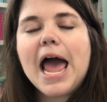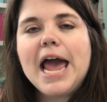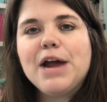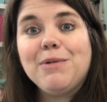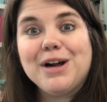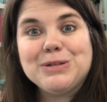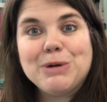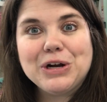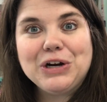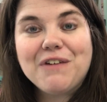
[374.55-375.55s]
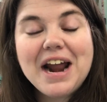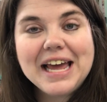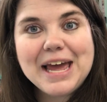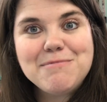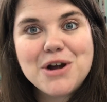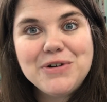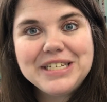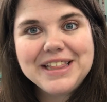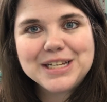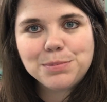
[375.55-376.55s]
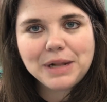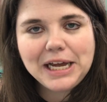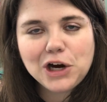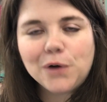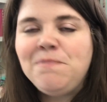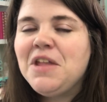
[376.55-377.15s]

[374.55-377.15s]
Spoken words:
And when I was walking around, I kept noticing this planner,